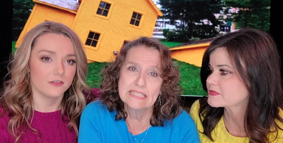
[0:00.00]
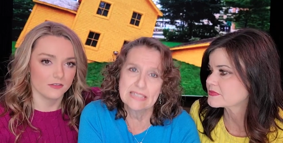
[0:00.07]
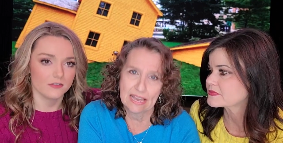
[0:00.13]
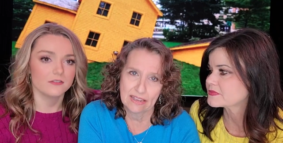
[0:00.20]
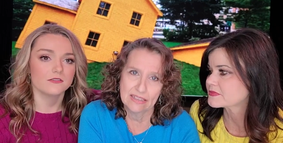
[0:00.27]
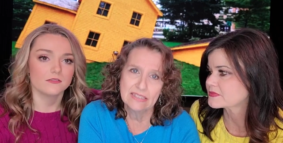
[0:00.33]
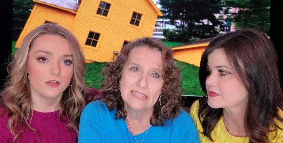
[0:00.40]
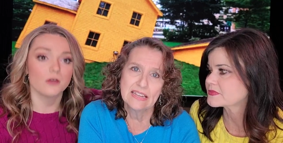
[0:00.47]
Speaker 1: my
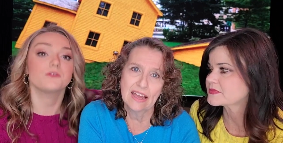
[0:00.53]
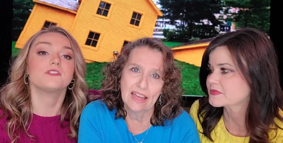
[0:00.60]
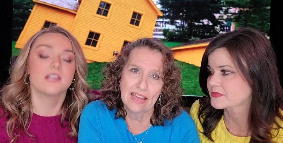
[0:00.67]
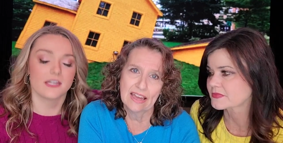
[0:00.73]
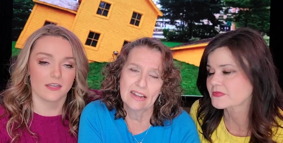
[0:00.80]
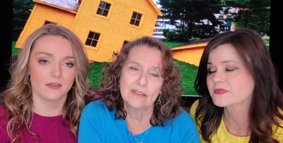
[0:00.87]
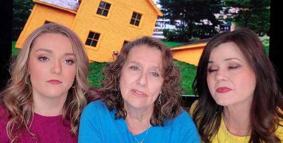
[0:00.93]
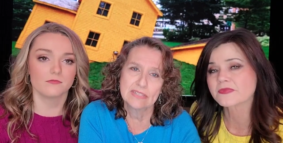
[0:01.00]
second. Oh,
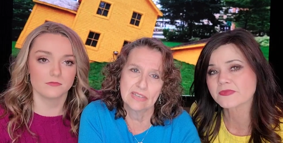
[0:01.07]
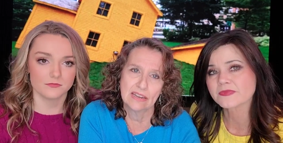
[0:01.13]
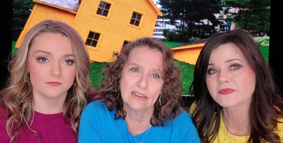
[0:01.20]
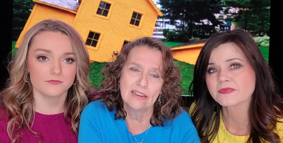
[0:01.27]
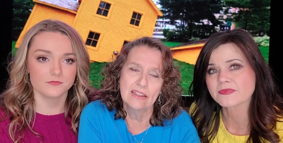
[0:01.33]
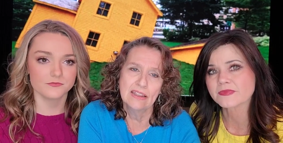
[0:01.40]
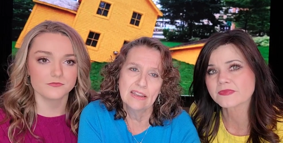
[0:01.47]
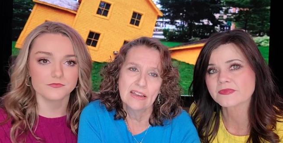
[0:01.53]
I had a
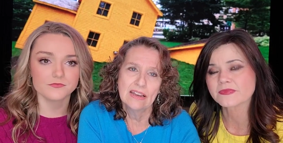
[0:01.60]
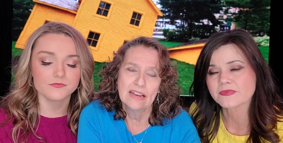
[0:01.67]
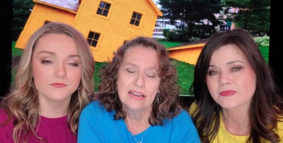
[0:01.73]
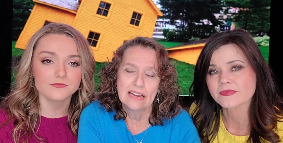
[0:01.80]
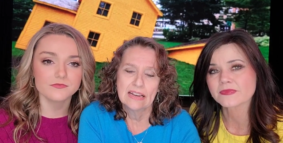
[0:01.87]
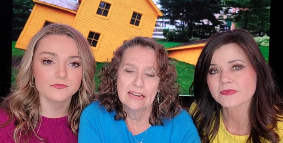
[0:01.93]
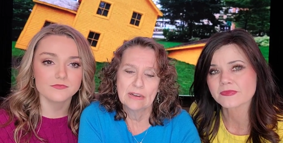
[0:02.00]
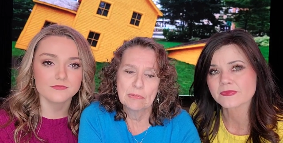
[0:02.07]
son,
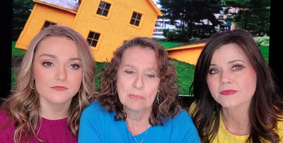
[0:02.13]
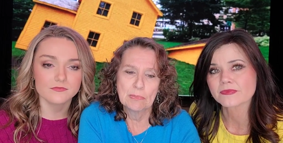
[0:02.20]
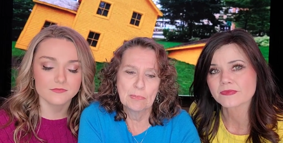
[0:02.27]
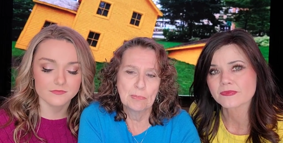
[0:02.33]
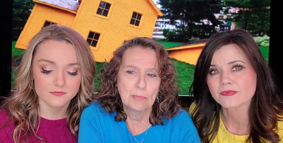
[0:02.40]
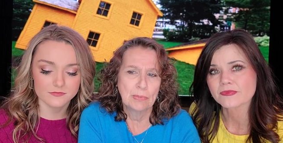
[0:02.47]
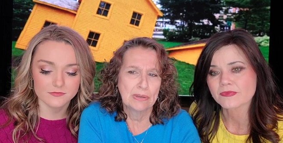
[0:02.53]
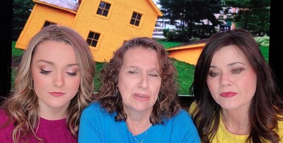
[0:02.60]

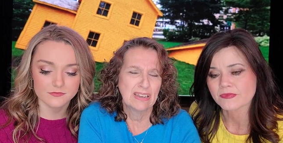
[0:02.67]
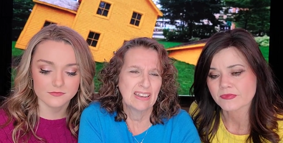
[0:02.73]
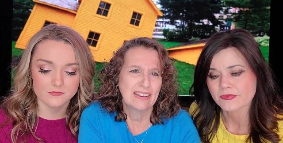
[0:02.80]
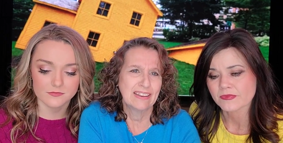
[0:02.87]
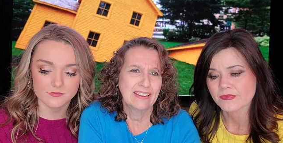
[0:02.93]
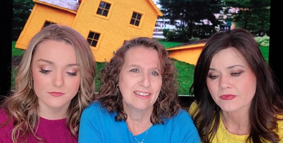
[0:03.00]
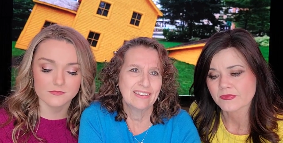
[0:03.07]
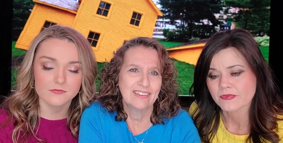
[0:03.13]
um,
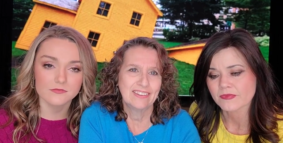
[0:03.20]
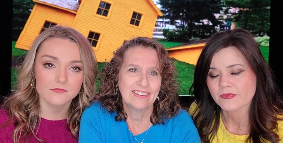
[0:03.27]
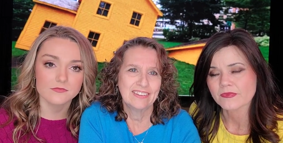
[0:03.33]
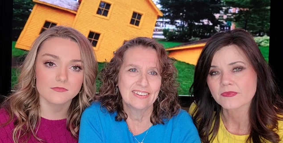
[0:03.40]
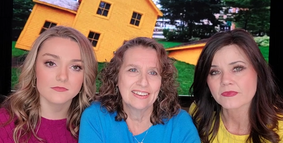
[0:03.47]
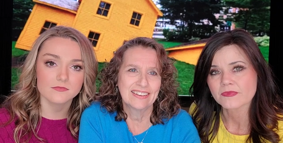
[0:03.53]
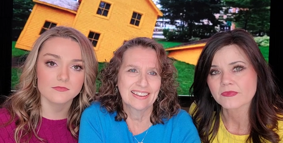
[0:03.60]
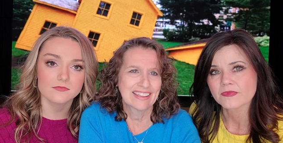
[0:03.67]
but
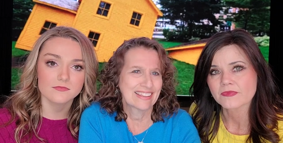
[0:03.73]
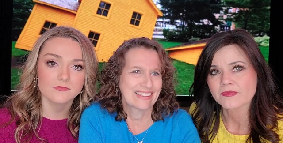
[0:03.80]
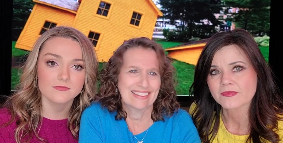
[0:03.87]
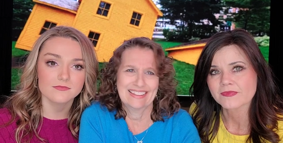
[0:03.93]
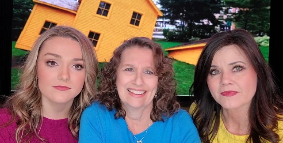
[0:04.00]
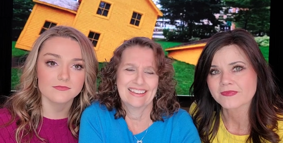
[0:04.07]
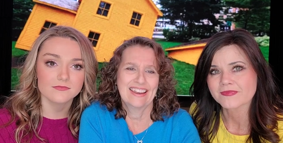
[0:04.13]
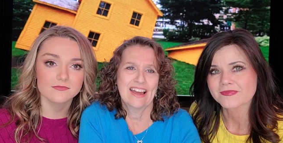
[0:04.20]
you,
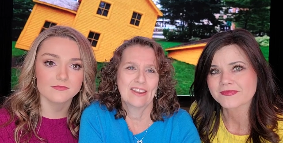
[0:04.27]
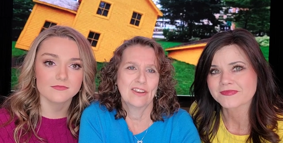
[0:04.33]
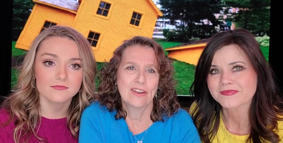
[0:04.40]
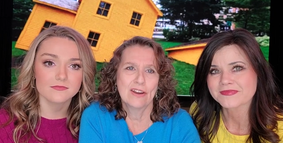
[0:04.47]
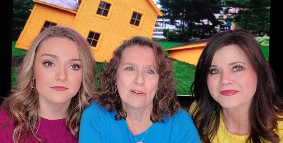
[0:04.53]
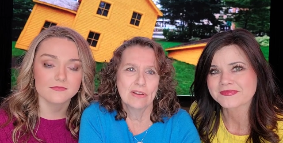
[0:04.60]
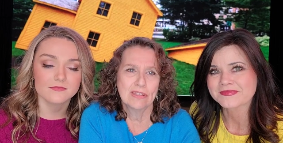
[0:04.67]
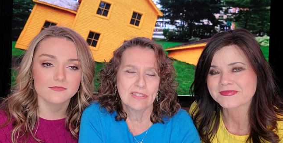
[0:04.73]
not
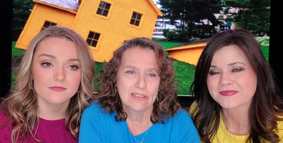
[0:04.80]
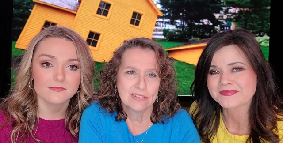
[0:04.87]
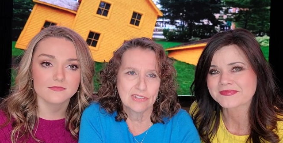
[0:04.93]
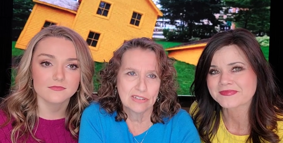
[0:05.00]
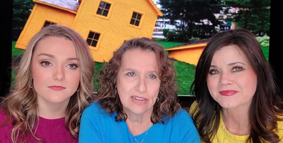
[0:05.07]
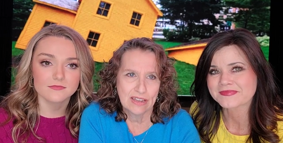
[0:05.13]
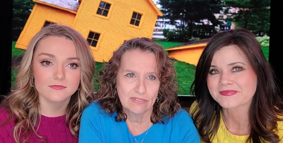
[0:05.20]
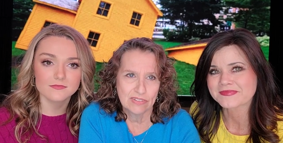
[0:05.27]
knowing
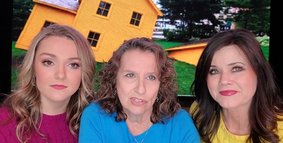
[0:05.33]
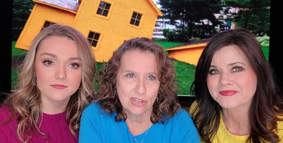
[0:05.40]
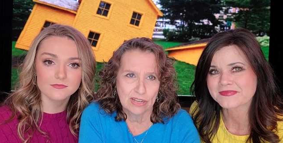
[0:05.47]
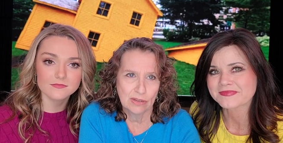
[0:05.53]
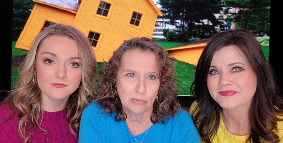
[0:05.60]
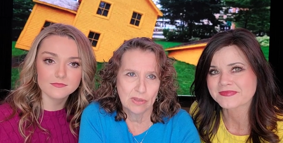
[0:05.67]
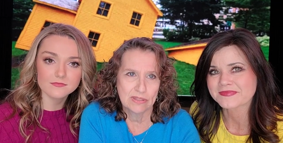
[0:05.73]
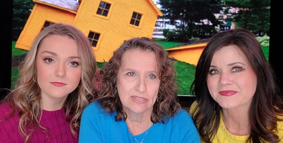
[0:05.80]
that you're going to have a
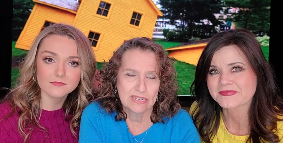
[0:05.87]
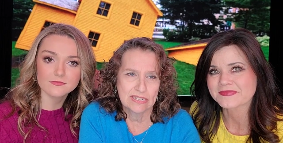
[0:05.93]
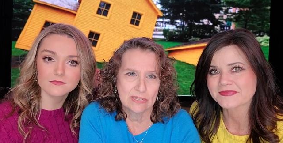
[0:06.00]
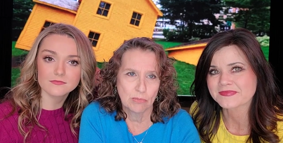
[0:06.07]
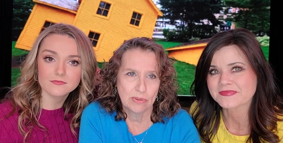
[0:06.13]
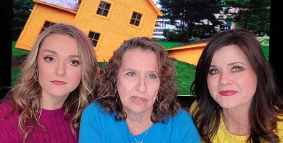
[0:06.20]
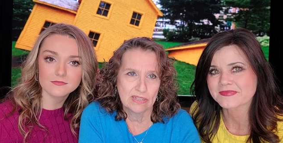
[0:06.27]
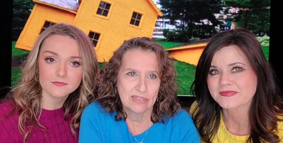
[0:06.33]
child with a
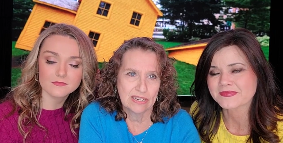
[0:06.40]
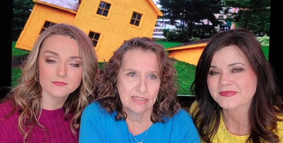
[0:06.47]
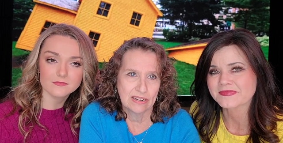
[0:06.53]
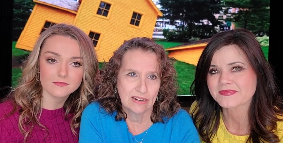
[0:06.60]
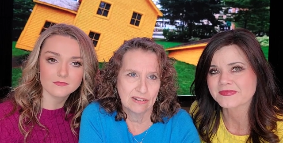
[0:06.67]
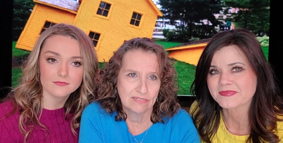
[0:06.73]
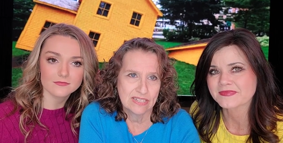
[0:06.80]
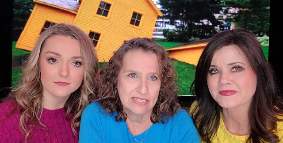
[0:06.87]

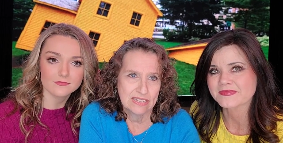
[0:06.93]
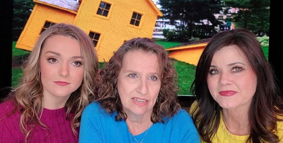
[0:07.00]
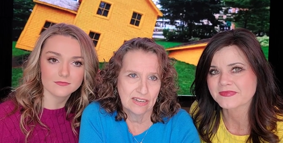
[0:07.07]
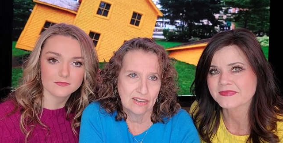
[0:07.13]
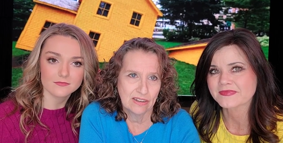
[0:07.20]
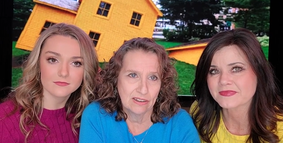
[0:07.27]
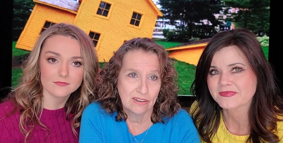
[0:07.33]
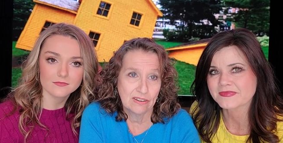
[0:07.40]
disability, and all of a
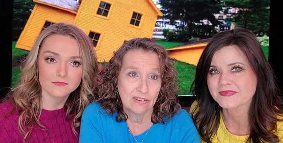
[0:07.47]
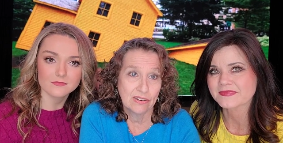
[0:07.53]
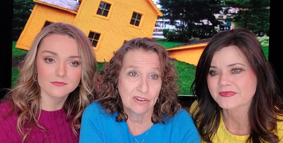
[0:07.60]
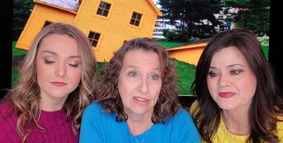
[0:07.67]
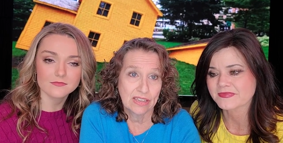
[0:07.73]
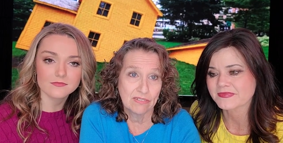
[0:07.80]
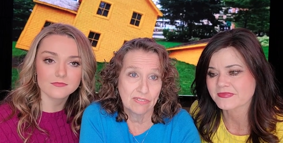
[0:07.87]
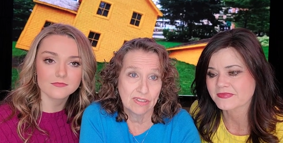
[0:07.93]
sudden
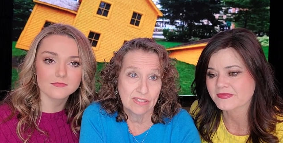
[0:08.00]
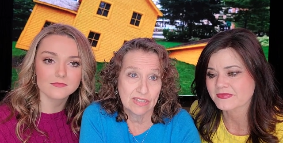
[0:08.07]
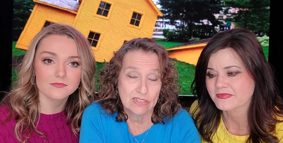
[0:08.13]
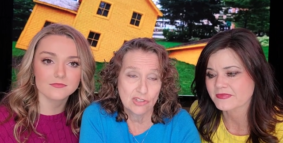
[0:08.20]
you're given